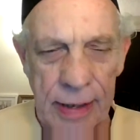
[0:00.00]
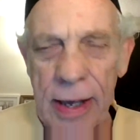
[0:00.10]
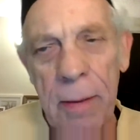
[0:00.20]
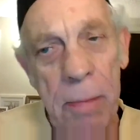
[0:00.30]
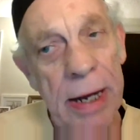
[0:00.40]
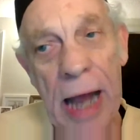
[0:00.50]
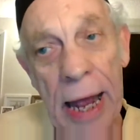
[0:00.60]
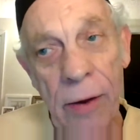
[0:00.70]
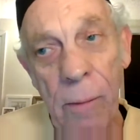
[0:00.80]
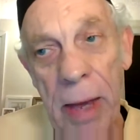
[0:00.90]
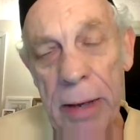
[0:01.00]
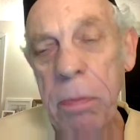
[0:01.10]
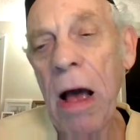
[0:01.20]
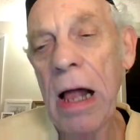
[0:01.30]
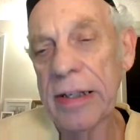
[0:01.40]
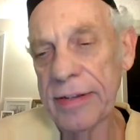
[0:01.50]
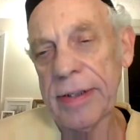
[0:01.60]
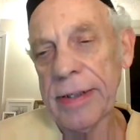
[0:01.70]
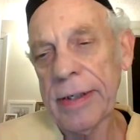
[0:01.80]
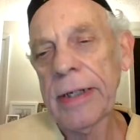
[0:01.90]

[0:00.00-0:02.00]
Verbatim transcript: So, but I don't make policy.